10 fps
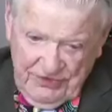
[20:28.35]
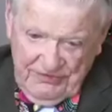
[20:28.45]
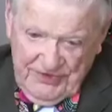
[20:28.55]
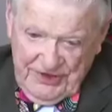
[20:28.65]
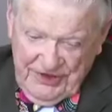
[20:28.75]

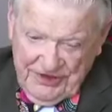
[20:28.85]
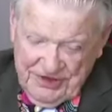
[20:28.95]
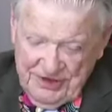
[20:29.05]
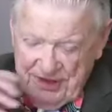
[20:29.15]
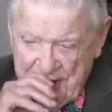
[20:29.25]
on a
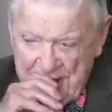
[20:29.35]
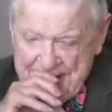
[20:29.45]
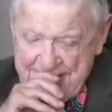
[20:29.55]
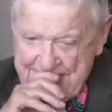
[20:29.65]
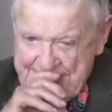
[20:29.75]
vacation,
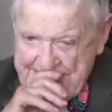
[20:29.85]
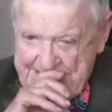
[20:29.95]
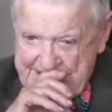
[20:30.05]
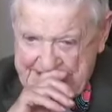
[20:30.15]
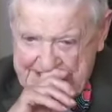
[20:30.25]

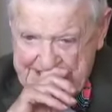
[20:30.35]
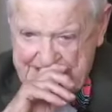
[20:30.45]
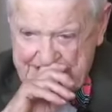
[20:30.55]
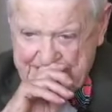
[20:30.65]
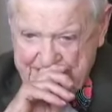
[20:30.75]
and
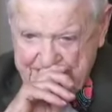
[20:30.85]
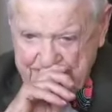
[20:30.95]
uh,